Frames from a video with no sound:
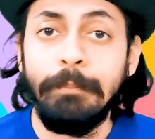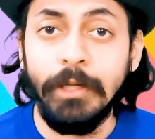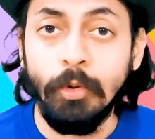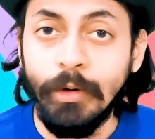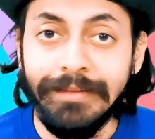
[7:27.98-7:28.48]

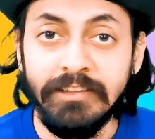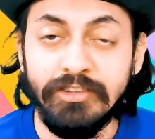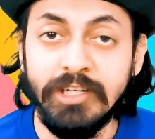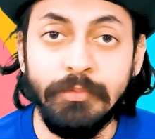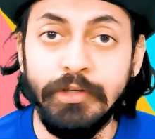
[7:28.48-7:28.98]
below in the
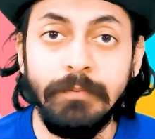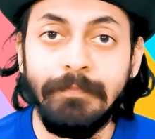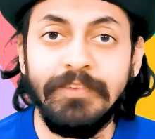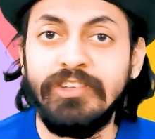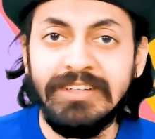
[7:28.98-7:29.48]
description.
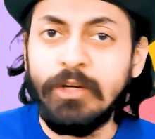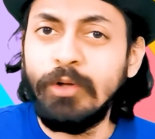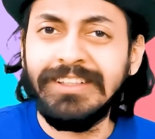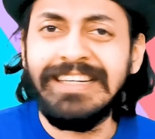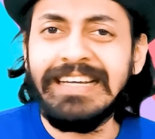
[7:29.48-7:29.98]
Just click
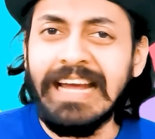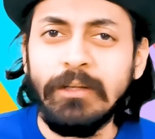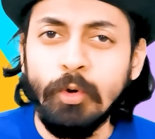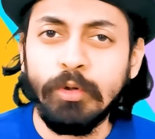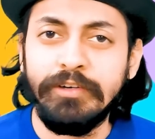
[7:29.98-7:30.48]
on the link
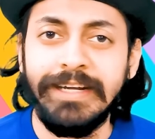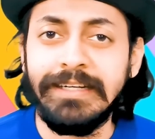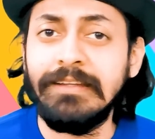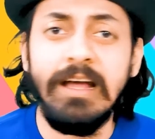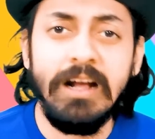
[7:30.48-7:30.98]
and go create
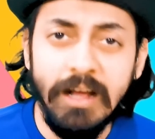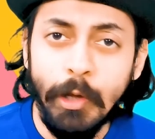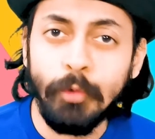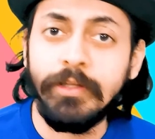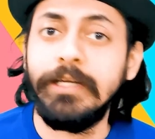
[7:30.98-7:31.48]
an
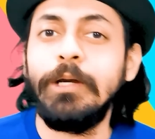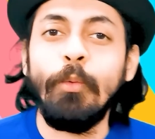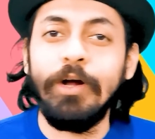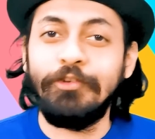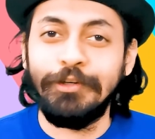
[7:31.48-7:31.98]
account there
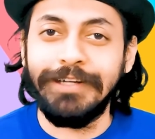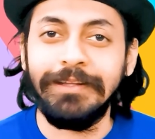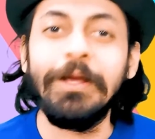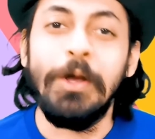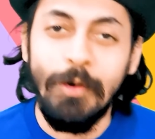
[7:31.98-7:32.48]
once you're
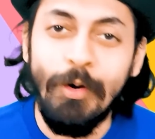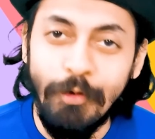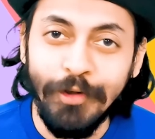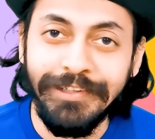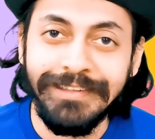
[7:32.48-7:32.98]
done
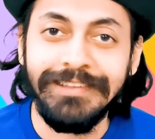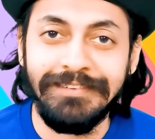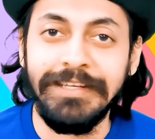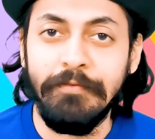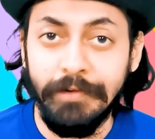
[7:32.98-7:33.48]
watching
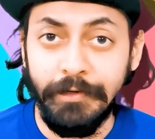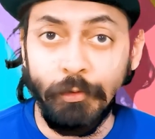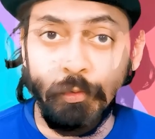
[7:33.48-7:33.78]
this video.